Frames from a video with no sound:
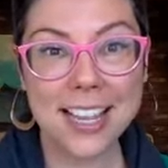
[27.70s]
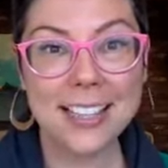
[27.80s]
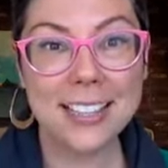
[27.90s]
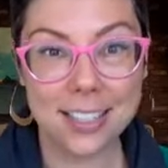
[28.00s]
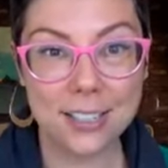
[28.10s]

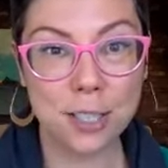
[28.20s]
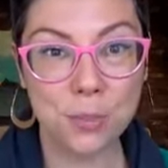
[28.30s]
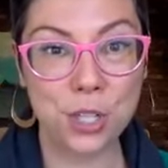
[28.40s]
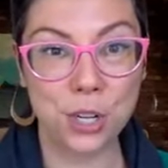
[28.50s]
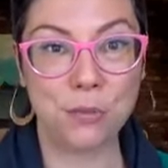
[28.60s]

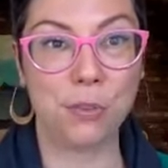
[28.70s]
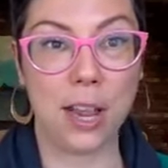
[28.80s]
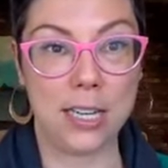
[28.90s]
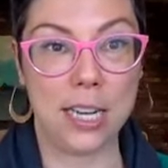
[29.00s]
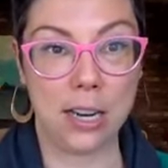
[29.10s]
systems are your
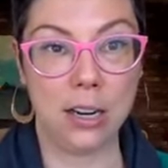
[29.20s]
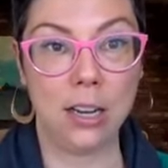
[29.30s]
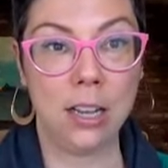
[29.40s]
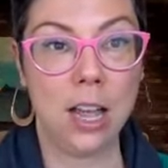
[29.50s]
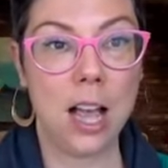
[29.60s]
friend here.
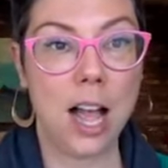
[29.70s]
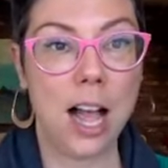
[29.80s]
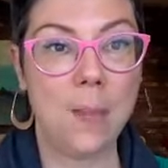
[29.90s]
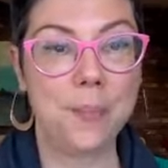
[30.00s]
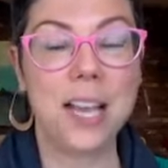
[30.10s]

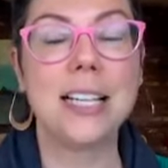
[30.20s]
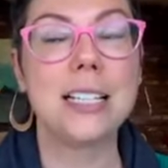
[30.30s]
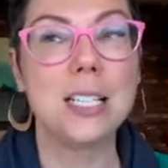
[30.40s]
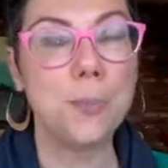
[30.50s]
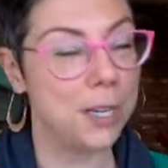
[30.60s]
Um, I
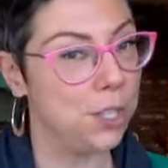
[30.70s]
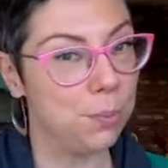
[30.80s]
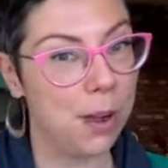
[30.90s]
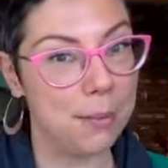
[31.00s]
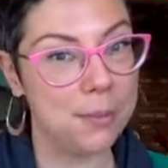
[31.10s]
suspect you
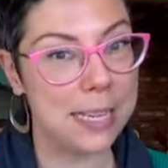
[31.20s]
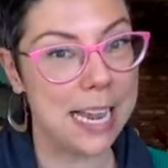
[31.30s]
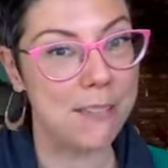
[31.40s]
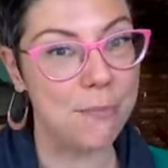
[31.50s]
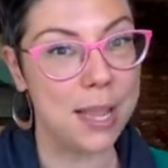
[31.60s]
probably
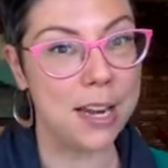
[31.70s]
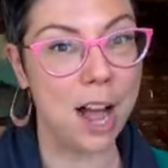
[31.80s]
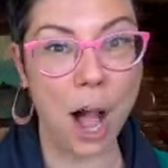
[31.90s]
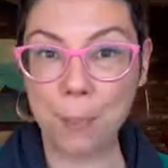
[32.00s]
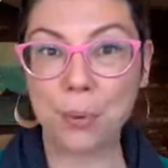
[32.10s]
have been
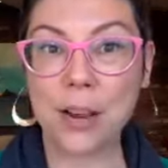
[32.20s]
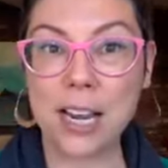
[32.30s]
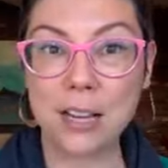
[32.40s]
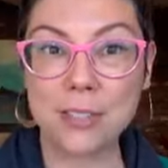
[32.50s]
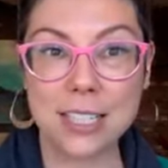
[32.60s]

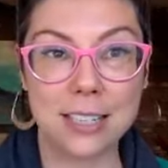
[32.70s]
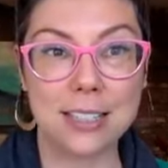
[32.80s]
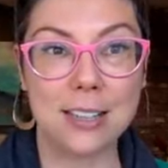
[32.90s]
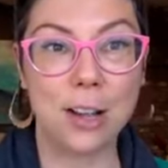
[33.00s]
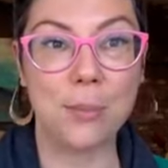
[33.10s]
operating with
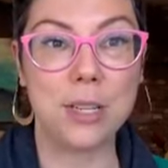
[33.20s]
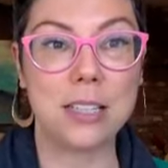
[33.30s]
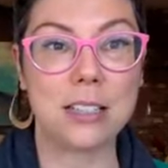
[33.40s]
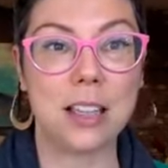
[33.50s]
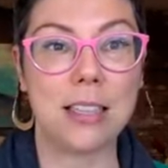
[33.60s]

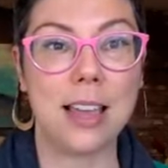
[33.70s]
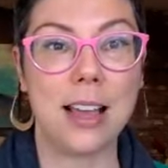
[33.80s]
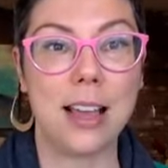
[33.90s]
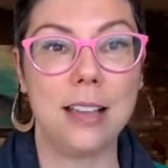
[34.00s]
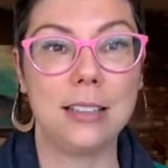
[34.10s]
systems
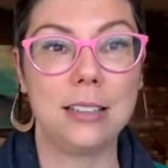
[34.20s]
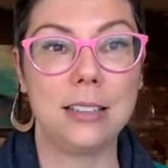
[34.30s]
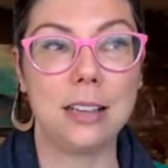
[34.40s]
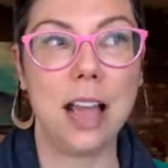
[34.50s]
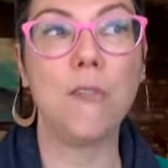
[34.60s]
that
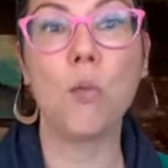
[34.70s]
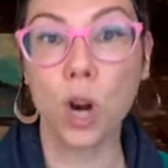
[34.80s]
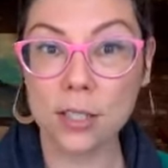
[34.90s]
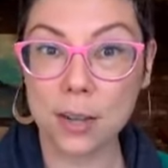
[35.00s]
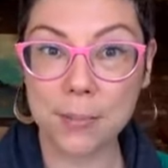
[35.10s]
have
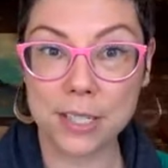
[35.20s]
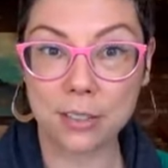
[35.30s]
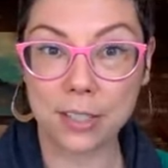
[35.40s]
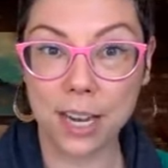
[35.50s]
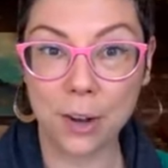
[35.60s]
worked up
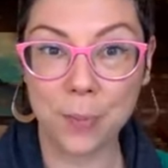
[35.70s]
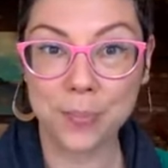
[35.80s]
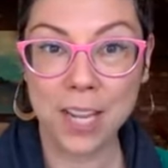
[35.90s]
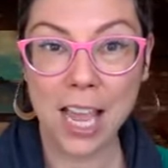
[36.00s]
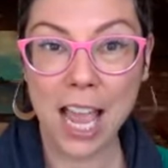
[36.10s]
until now.
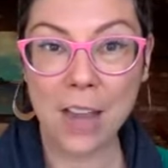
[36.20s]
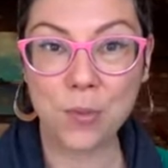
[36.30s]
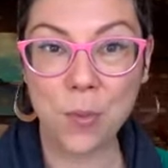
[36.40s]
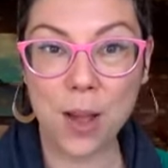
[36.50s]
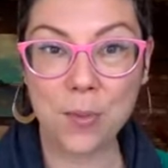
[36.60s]

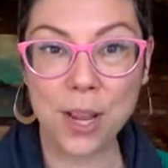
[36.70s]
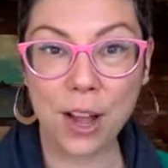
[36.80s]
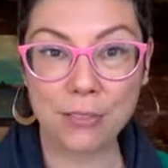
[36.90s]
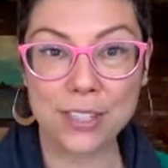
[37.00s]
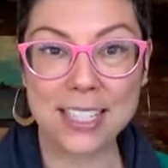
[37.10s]
And what we
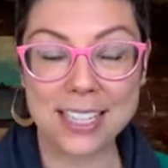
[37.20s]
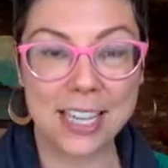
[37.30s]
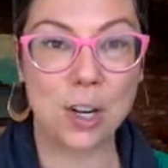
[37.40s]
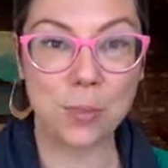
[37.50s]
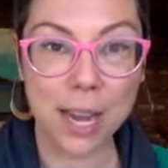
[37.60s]
often see
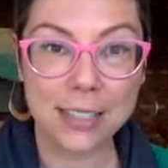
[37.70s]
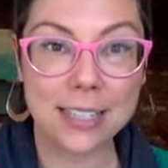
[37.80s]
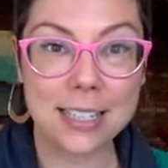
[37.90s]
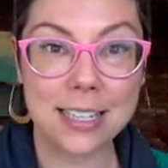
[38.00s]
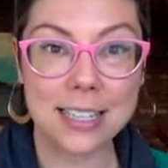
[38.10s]
in our
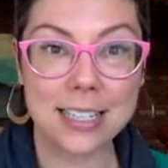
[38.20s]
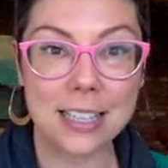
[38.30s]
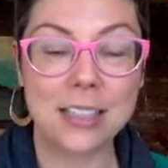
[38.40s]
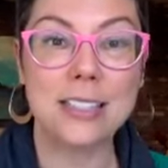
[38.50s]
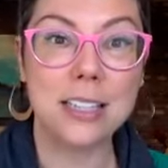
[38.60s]
practices is
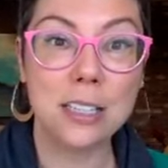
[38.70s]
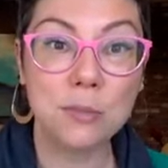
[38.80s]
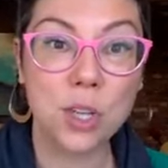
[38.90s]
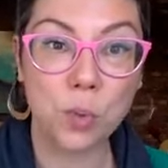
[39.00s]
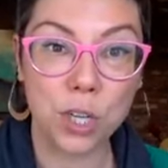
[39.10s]
that the
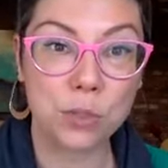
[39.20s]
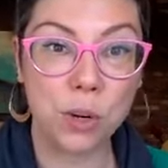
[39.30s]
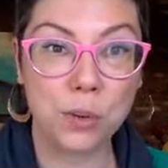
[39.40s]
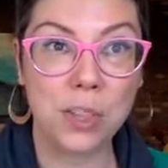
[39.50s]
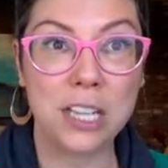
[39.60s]
systems that worked
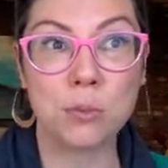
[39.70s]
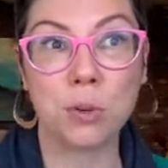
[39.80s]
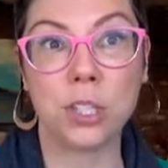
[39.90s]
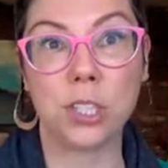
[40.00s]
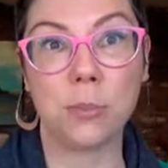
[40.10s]
when things
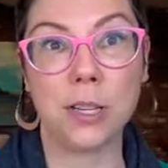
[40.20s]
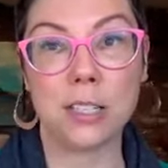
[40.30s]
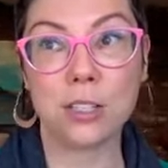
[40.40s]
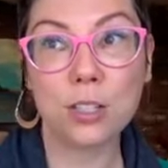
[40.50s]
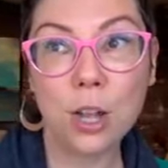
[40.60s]
were a little bit
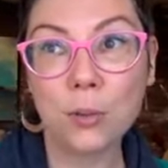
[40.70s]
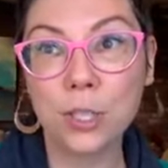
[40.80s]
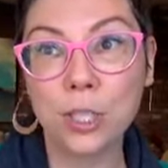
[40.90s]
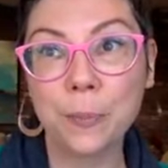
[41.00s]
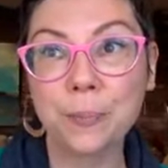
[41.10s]

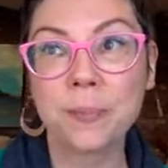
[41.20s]
slower,